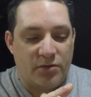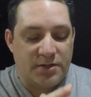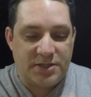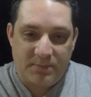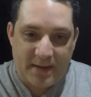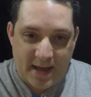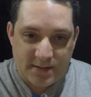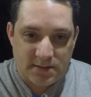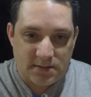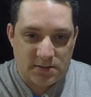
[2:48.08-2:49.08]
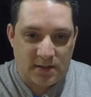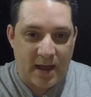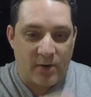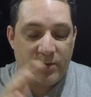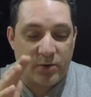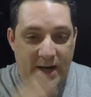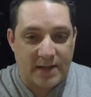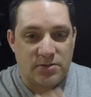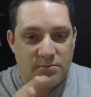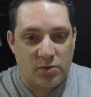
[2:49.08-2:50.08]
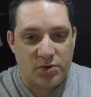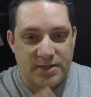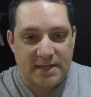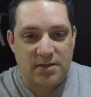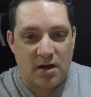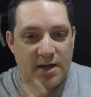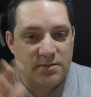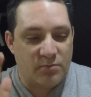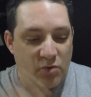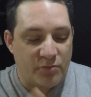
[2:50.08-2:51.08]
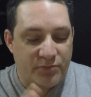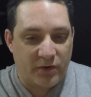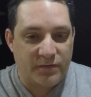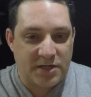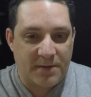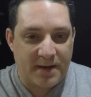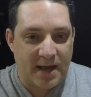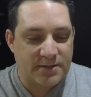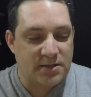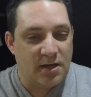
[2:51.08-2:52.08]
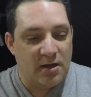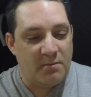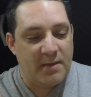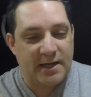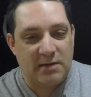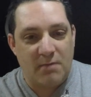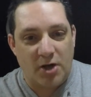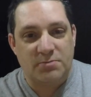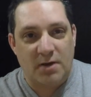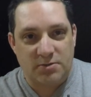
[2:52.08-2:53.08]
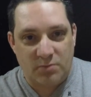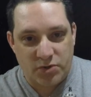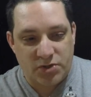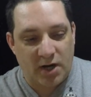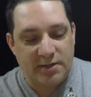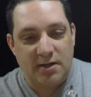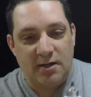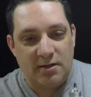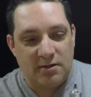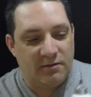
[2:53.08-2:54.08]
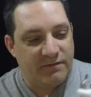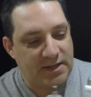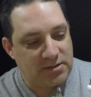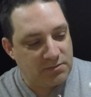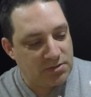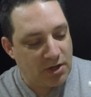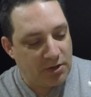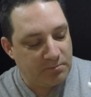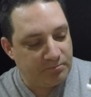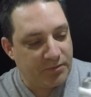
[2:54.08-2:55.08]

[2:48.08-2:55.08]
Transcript: the GPS, so now it will connect to more satellites, more improved GPS, making it much more solid than the Phantom 2.